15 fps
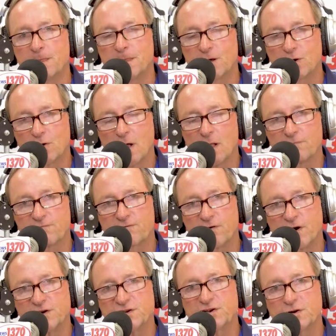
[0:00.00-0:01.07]
You call
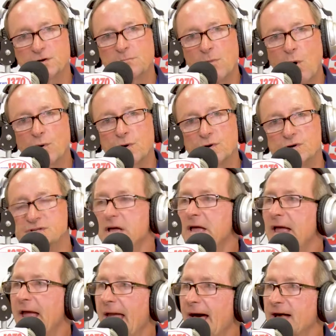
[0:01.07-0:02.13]
Frontier Motors,
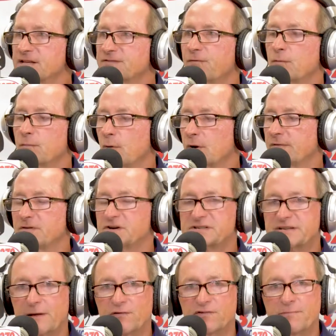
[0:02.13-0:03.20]
ask for one of our
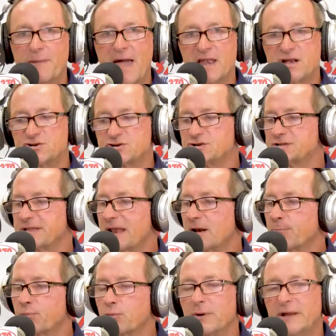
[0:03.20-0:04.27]
sales managers that
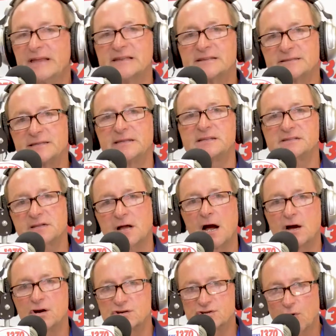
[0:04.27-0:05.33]
appraise these
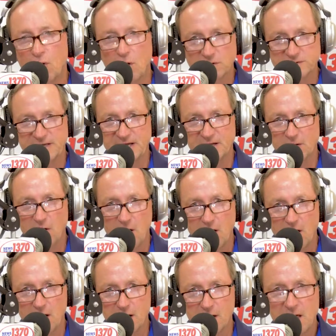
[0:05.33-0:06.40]
cars all day
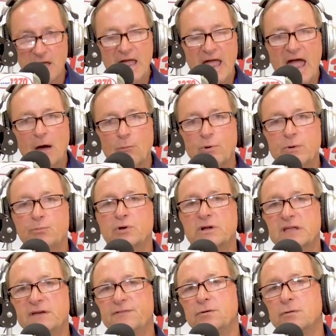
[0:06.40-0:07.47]
long, and we will
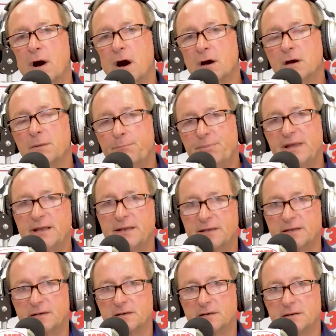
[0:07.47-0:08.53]
give you our
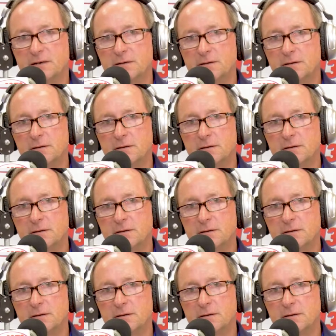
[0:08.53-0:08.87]
opinion